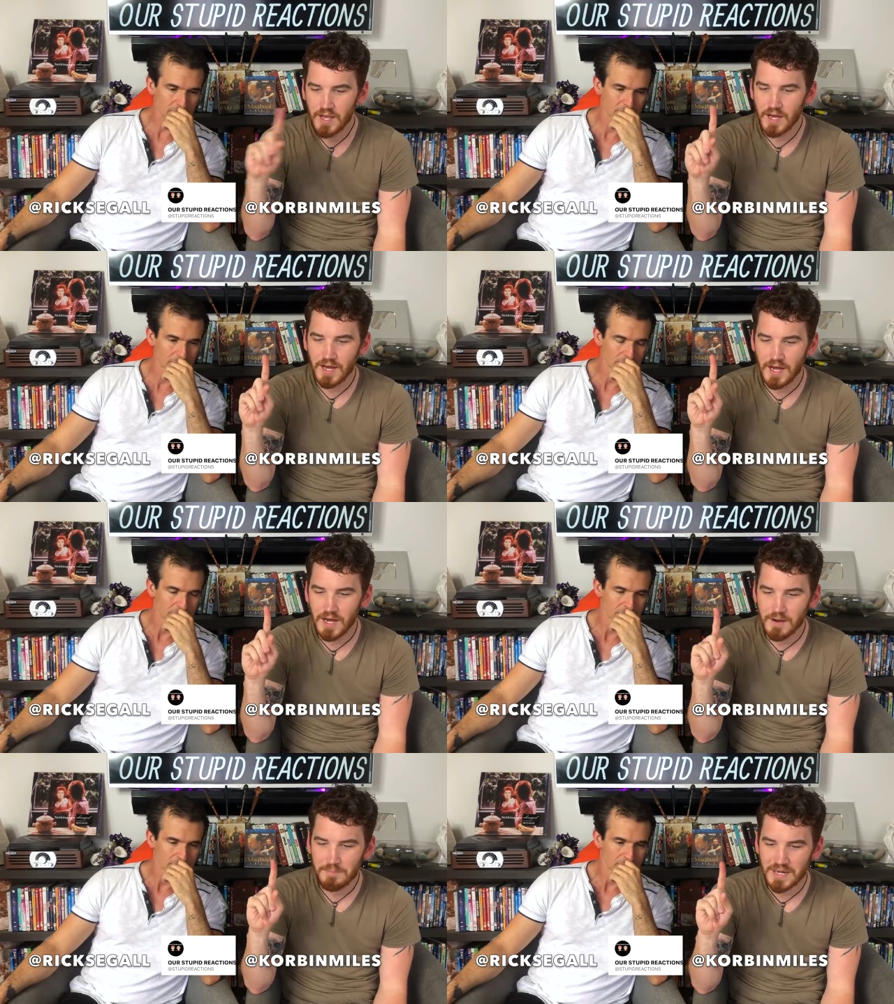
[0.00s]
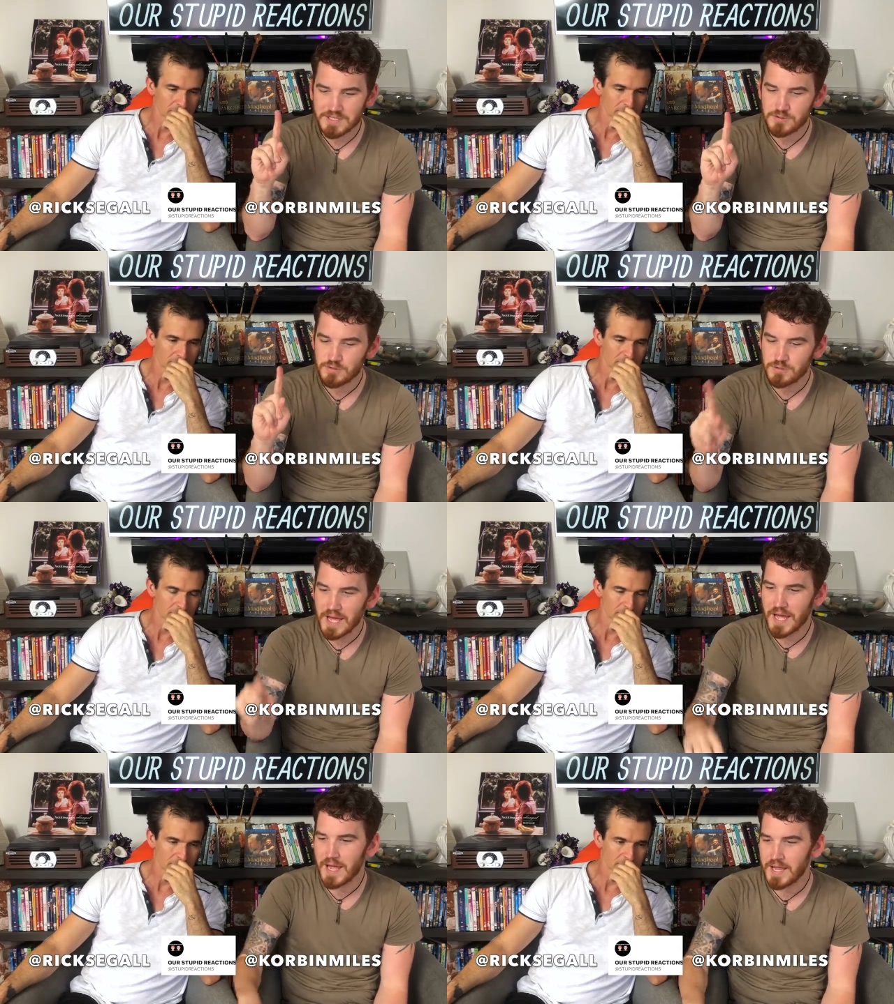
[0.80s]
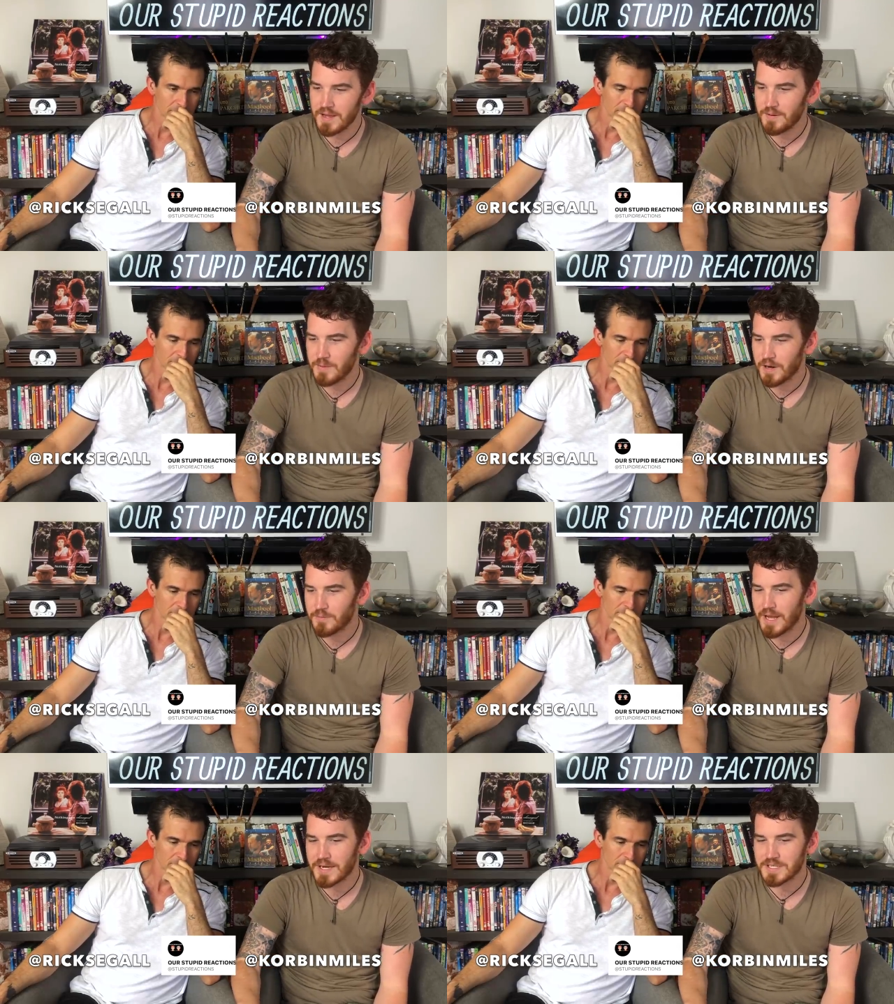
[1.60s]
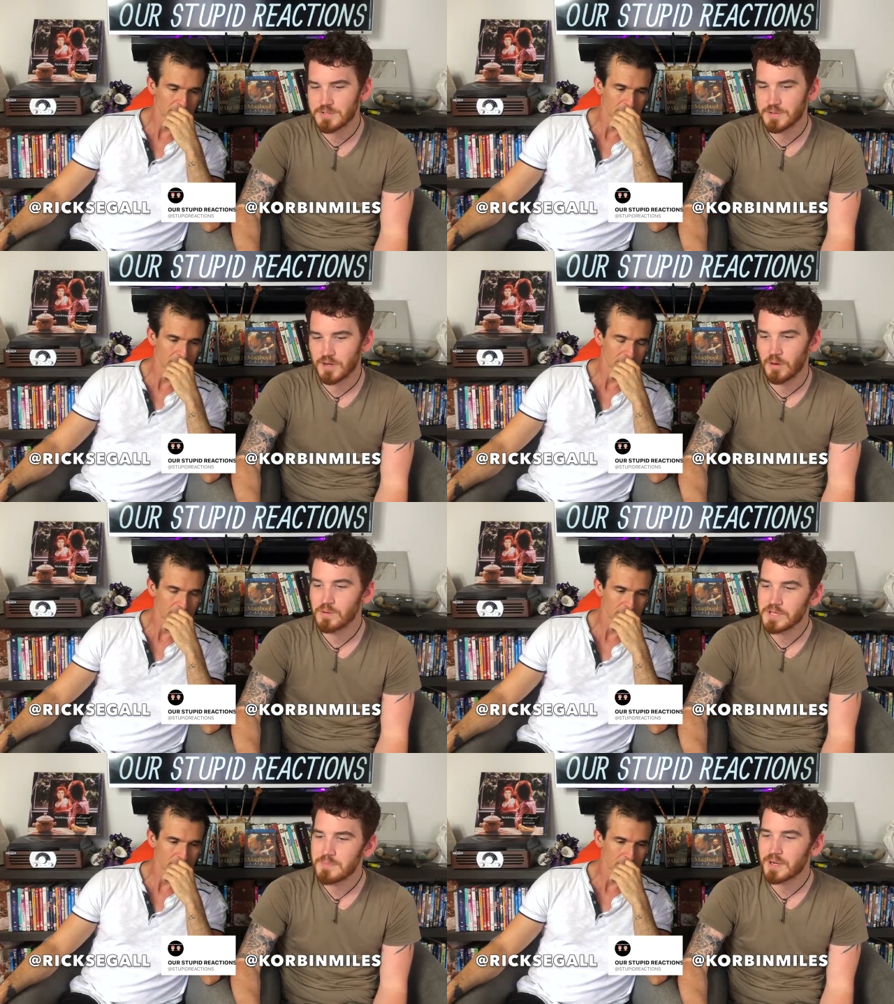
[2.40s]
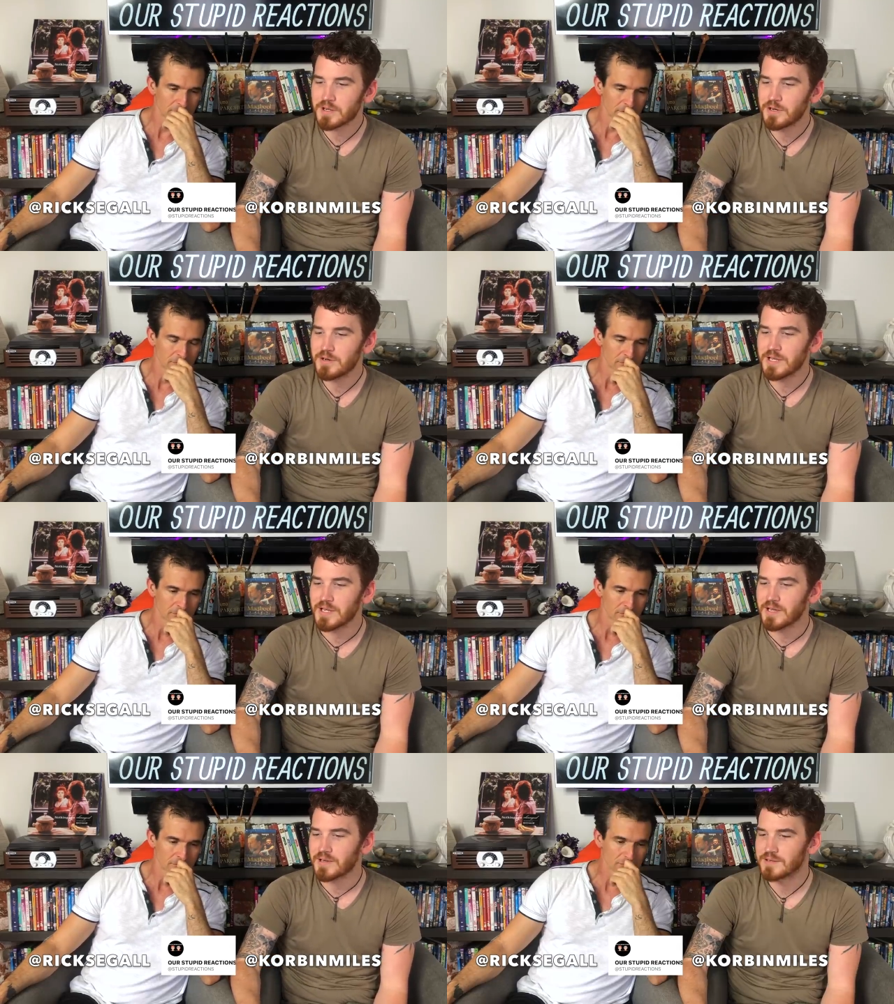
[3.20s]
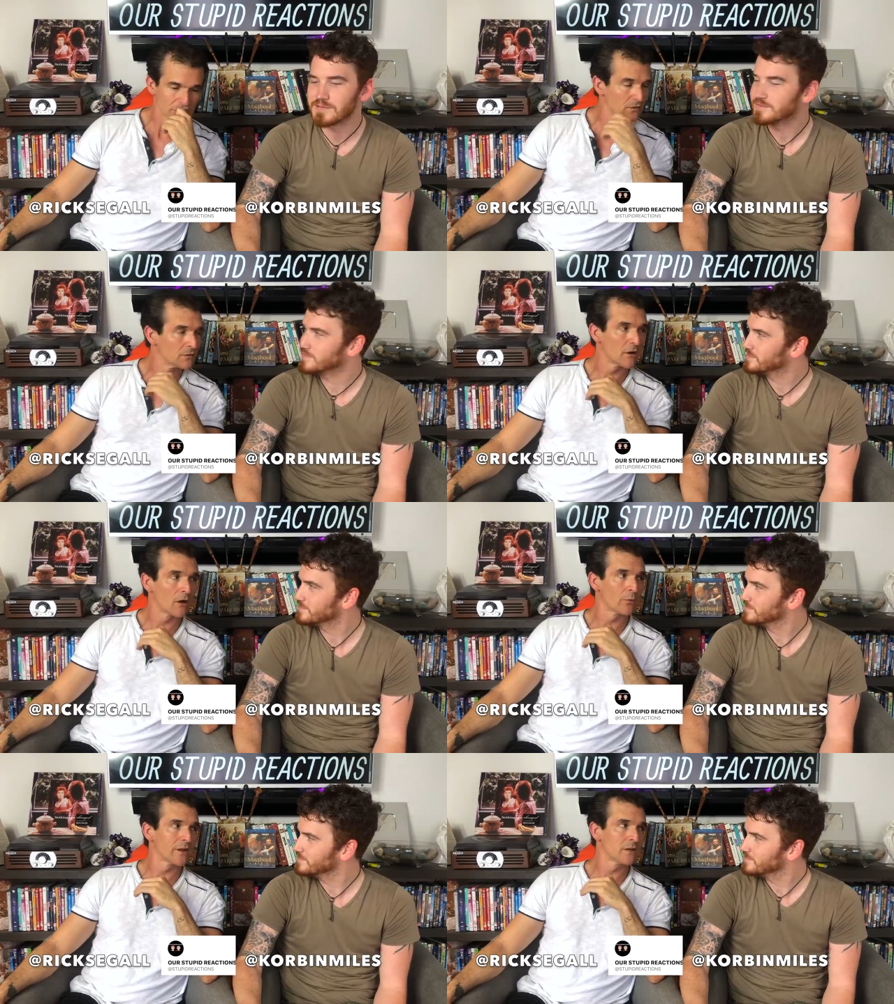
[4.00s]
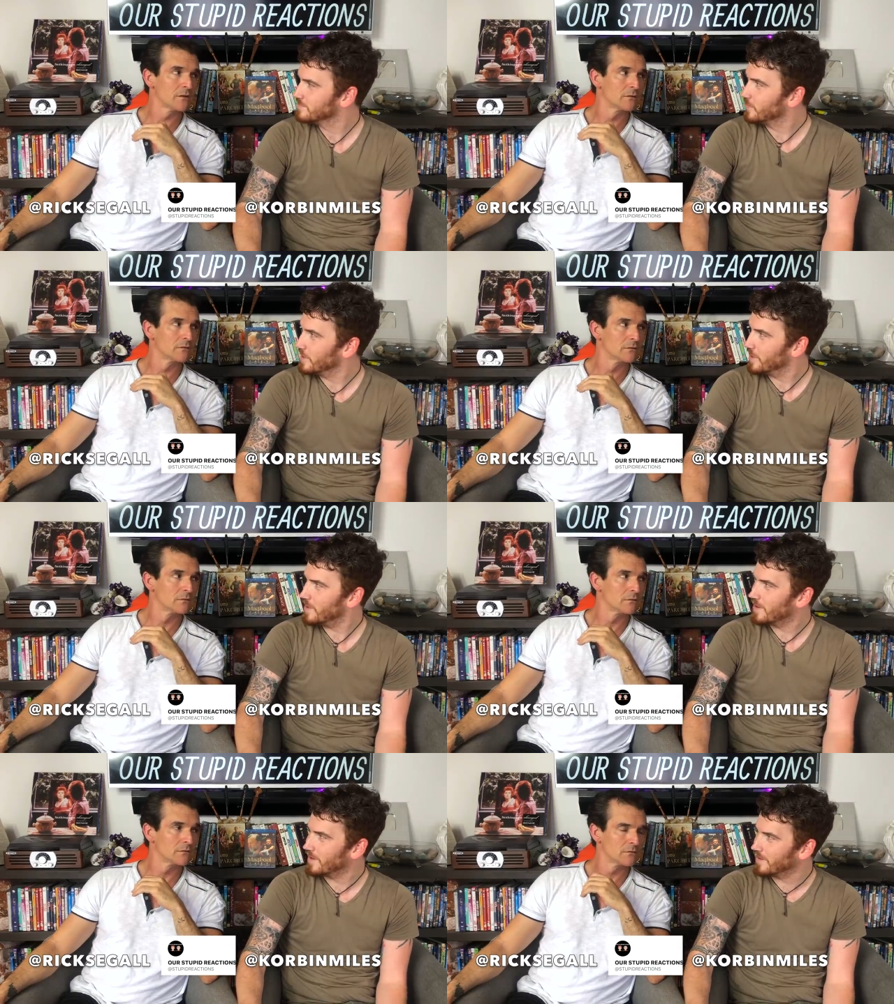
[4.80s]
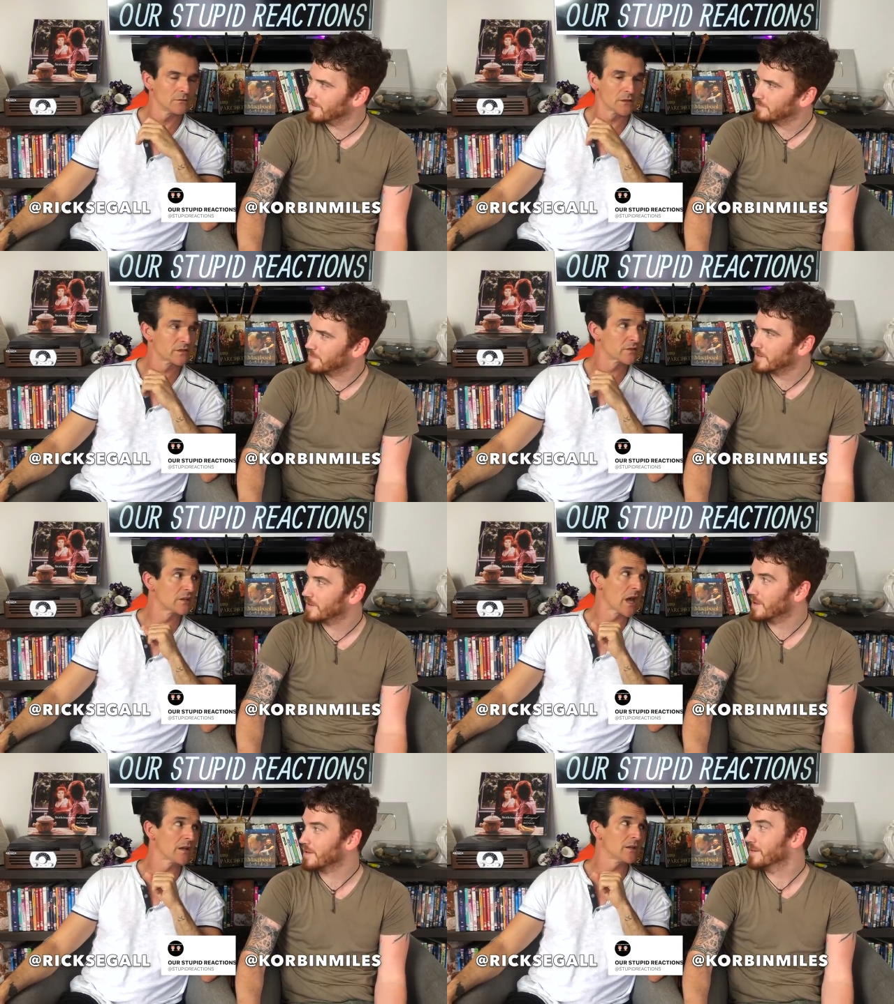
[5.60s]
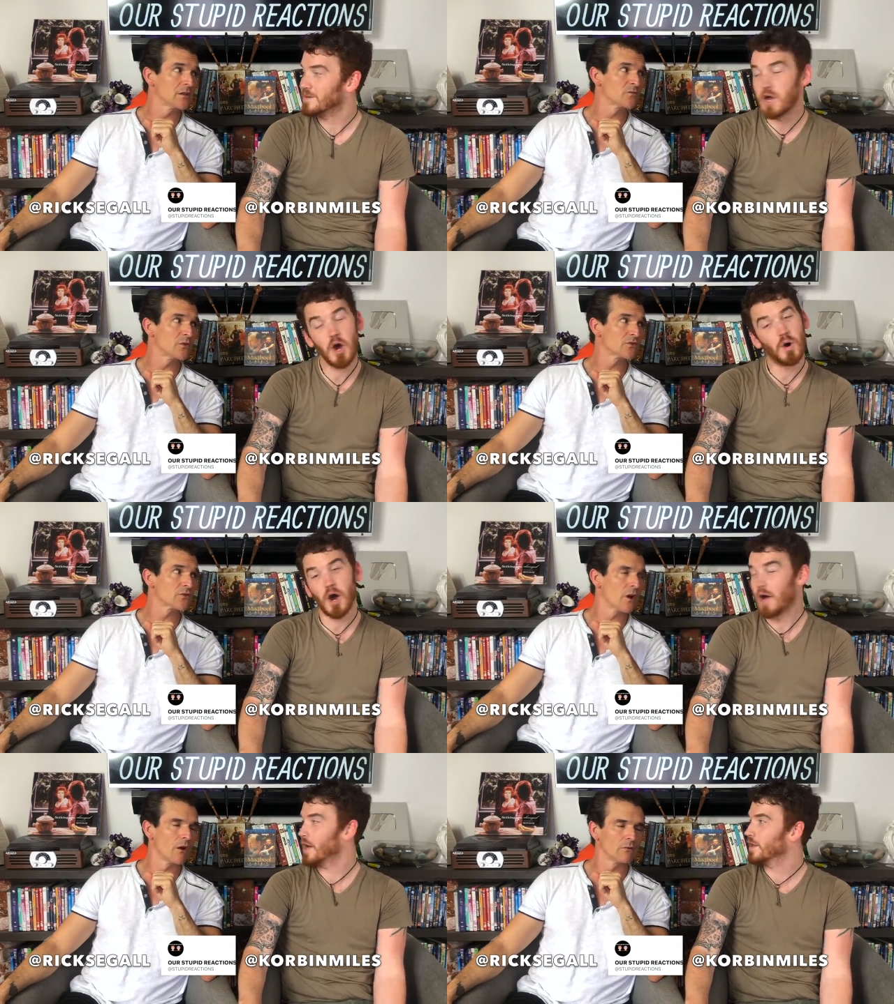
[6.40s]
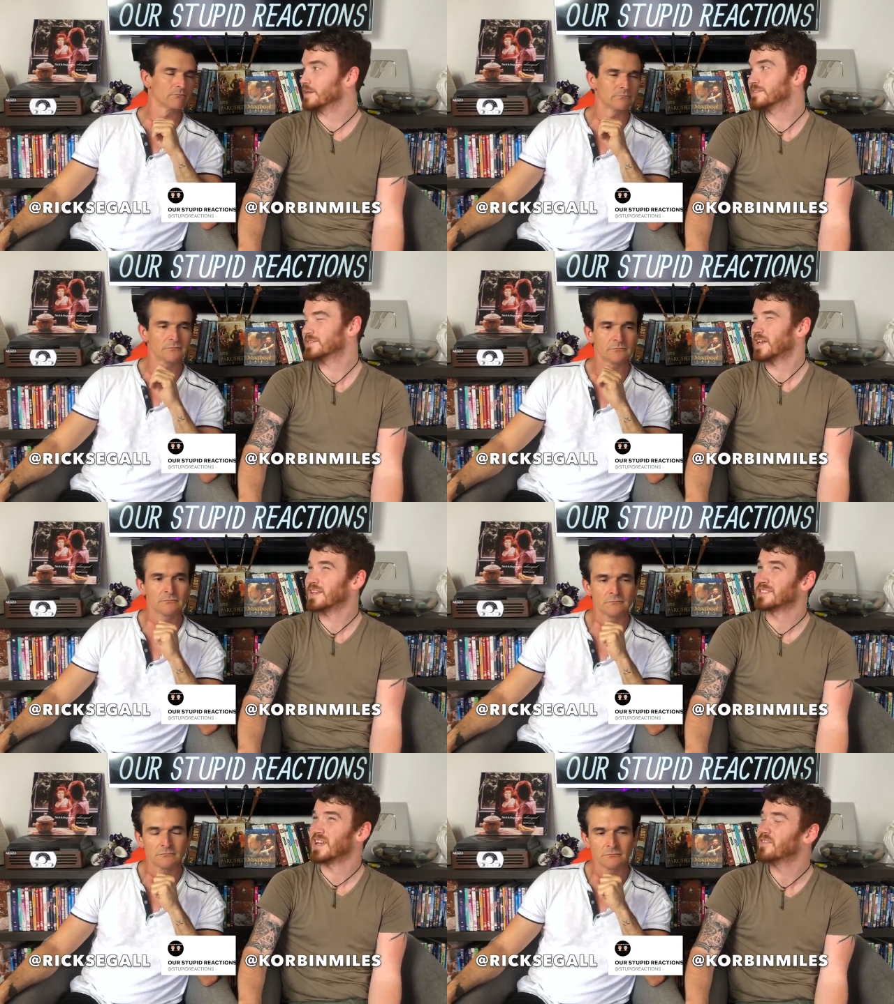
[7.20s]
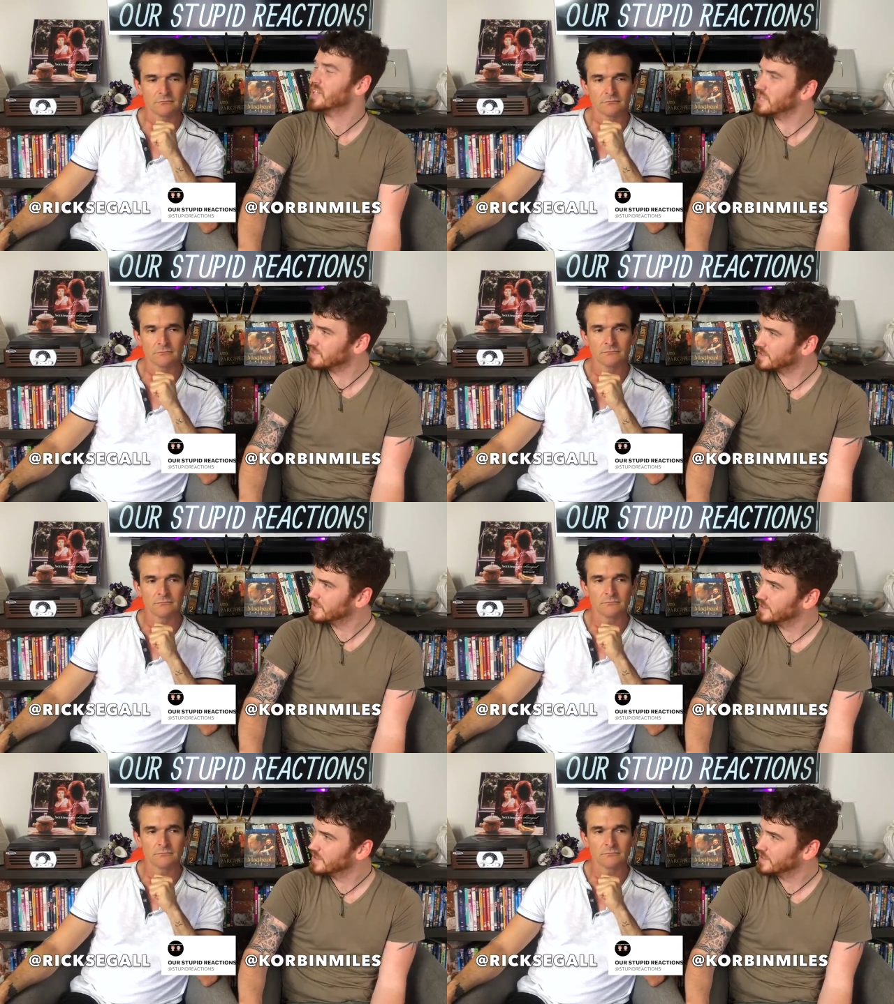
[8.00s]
Speaker 1: Uh, but today, we are reacting to an oldie but a goodie.
Speaker 2: Are we? We are. Is this nineties?
Speaker 1: No. Oh. Like, I think seventies?